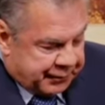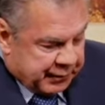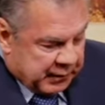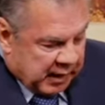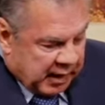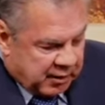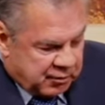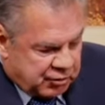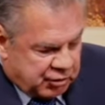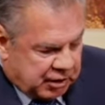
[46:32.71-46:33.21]

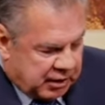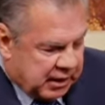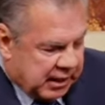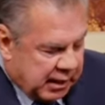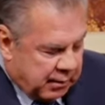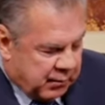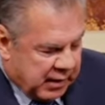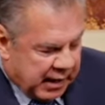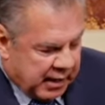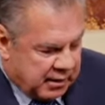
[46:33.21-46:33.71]
And she
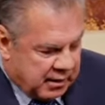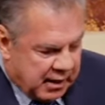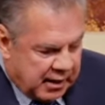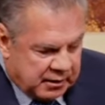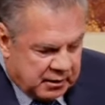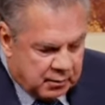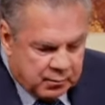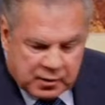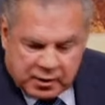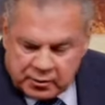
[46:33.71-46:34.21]
came that
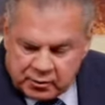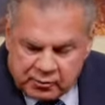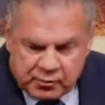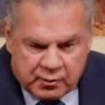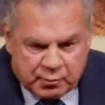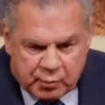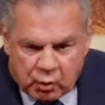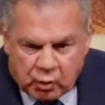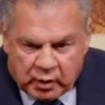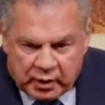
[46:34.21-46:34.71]
night, the mother of the
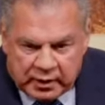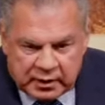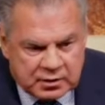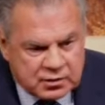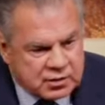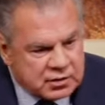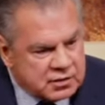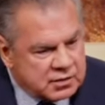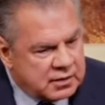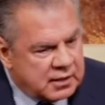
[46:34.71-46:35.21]
boy, and
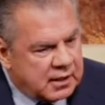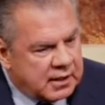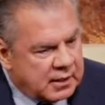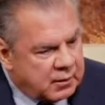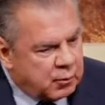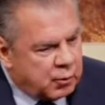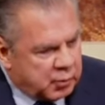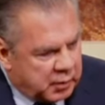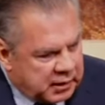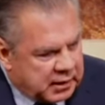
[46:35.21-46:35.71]
she said,
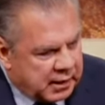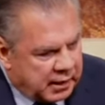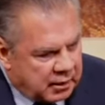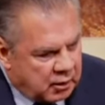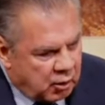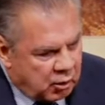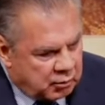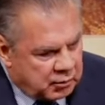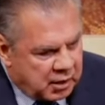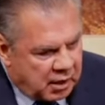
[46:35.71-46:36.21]
When we got
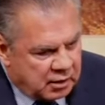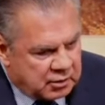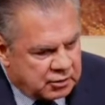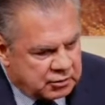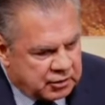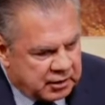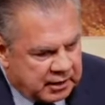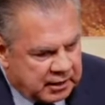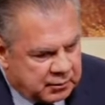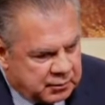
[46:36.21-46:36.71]
home, Dr.
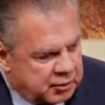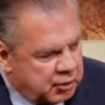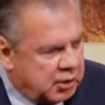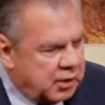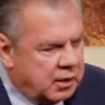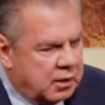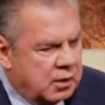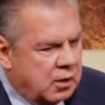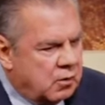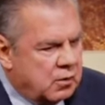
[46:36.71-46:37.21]
Jacobs, you
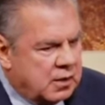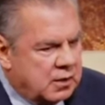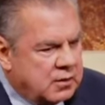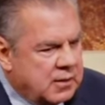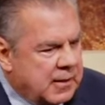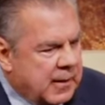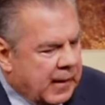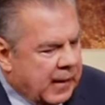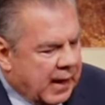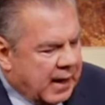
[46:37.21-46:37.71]
didn't know this.
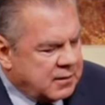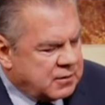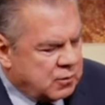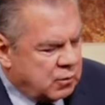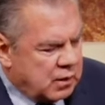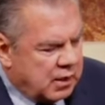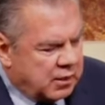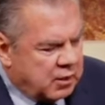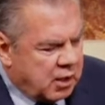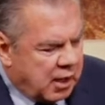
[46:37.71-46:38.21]
I said,
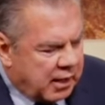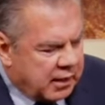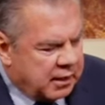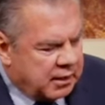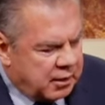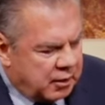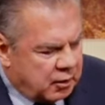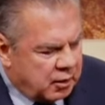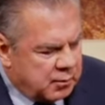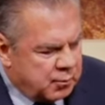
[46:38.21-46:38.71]
Well, I, I could
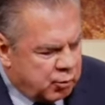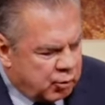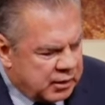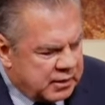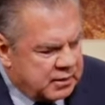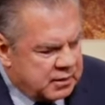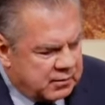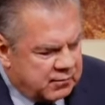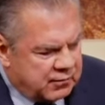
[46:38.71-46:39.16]
hear him breathing